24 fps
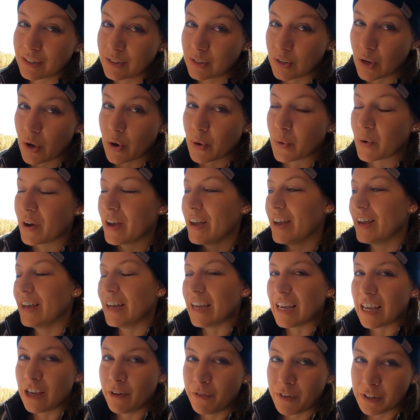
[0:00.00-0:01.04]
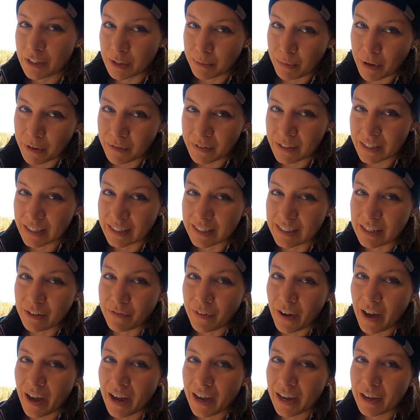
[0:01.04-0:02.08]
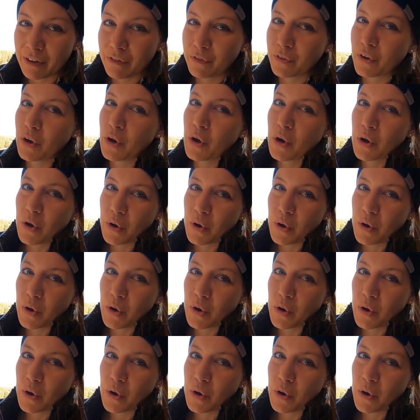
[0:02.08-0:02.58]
So if it's above 65,